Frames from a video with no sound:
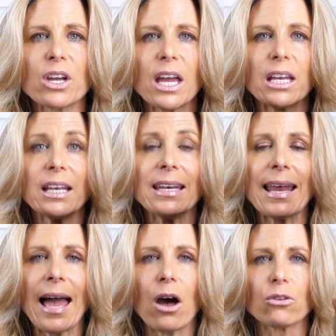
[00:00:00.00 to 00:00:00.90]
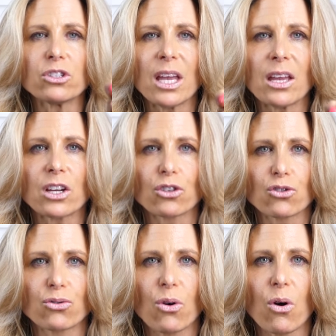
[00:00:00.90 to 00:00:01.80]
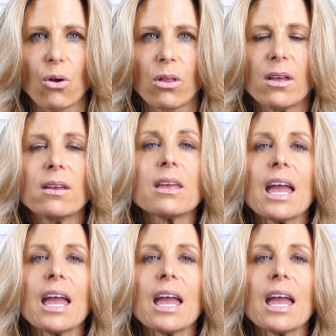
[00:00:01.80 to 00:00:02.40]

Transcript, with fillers: can now take control